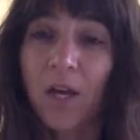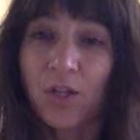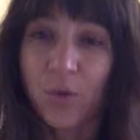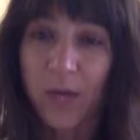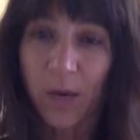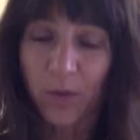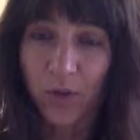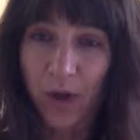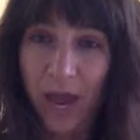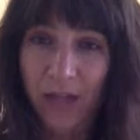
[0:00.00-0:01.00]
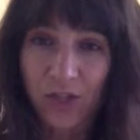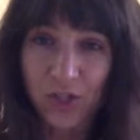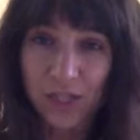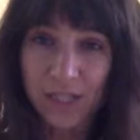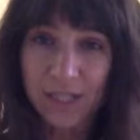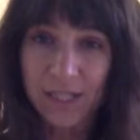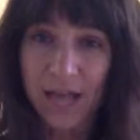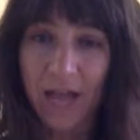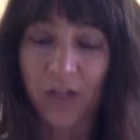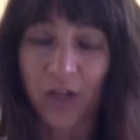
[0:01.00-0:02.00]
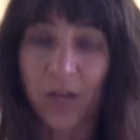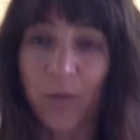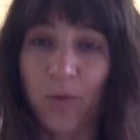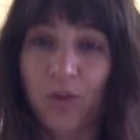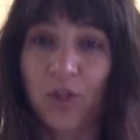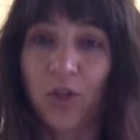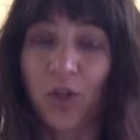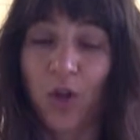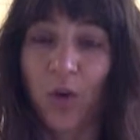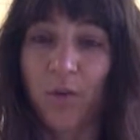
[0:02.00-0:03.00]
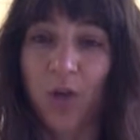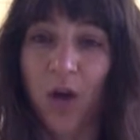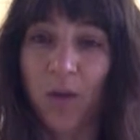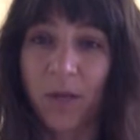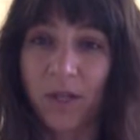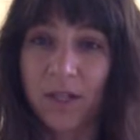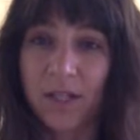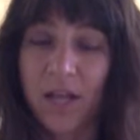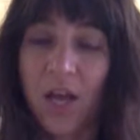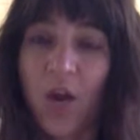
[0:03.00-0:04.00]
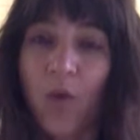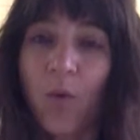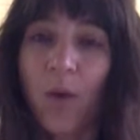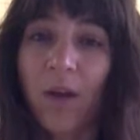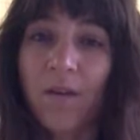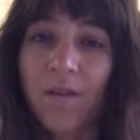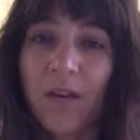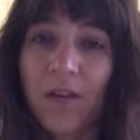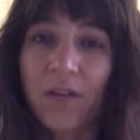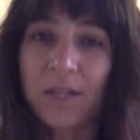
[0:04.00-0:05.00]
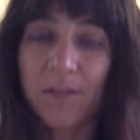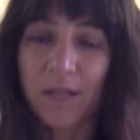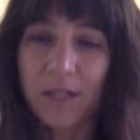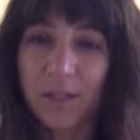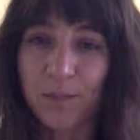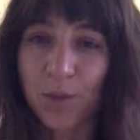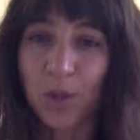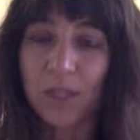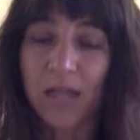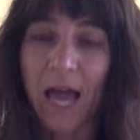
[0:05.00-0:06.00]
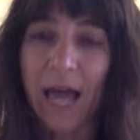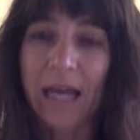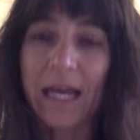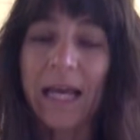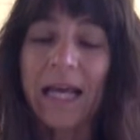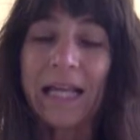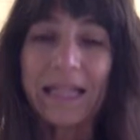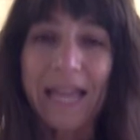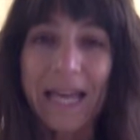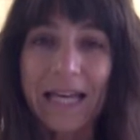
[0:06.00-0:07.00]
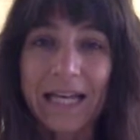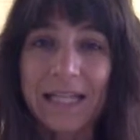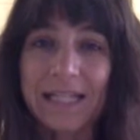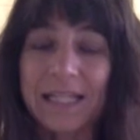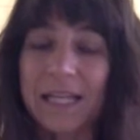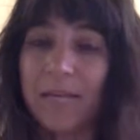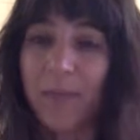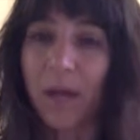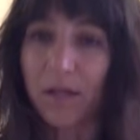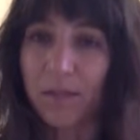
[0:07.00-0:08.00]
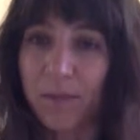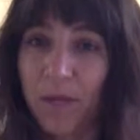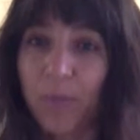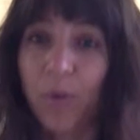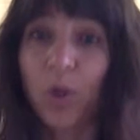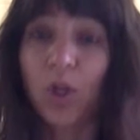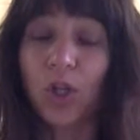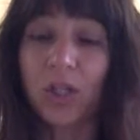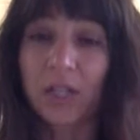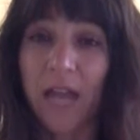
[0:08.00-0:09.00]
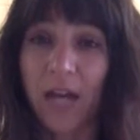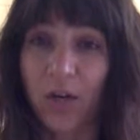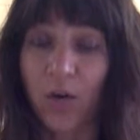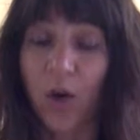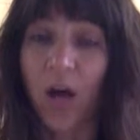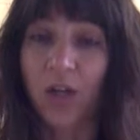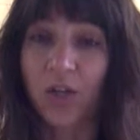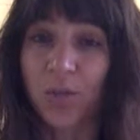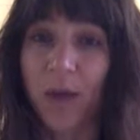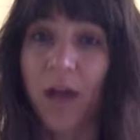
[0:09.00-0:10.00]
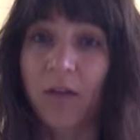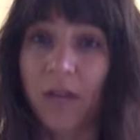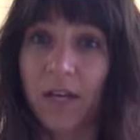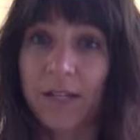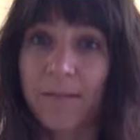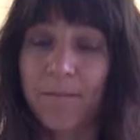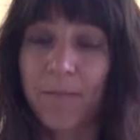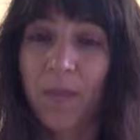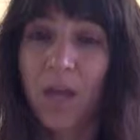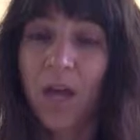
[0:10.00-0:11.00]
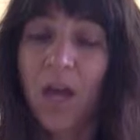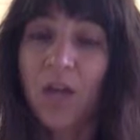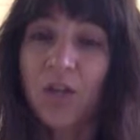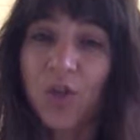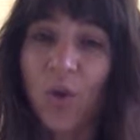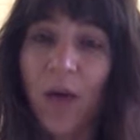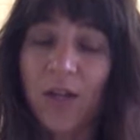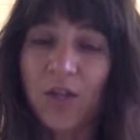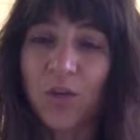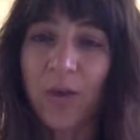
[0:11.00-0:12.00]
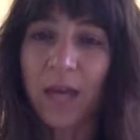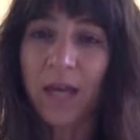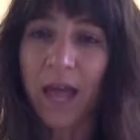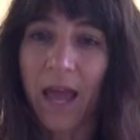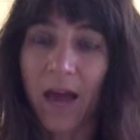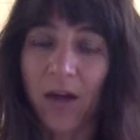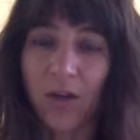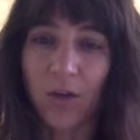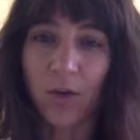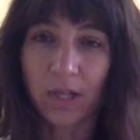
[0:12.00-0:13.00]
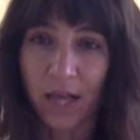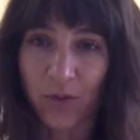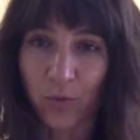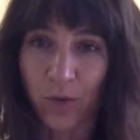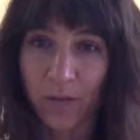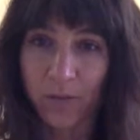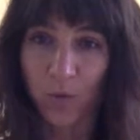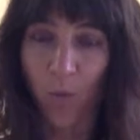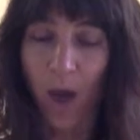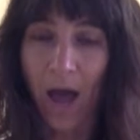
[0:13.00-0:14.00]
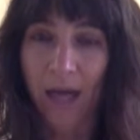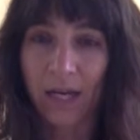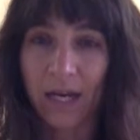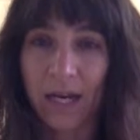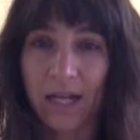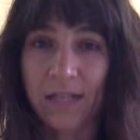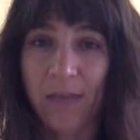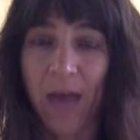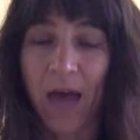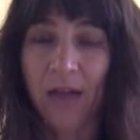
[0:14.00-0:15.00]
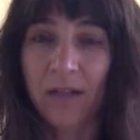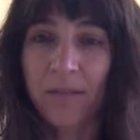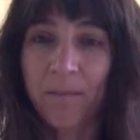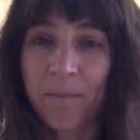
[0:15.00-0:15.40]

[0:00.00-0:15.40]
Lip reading: So again, with your hands just inside your hip bones to your low abdominals, we want to feel these muscles pull tight like a seat belt being pulled tight across your pelvis. So as you inhale, you can let the ribs widen and expand.